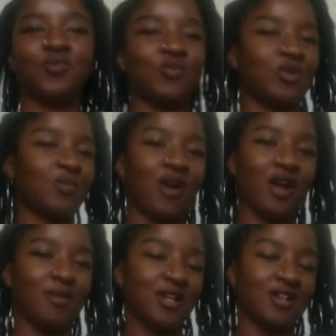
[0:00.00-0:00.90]
we
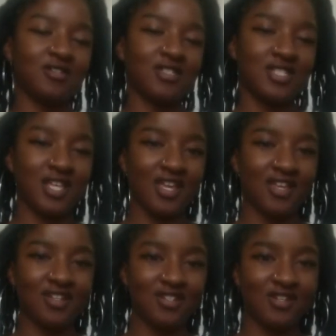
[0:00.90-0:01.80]
probably understand,
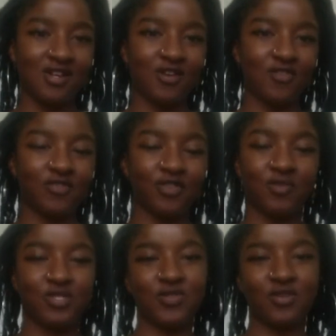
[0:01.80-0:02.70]
for the
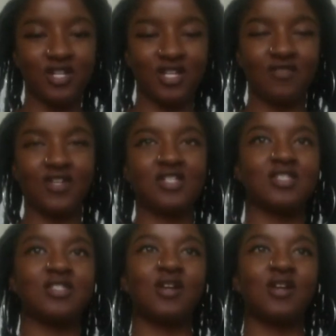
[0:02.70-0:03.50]
majority of us.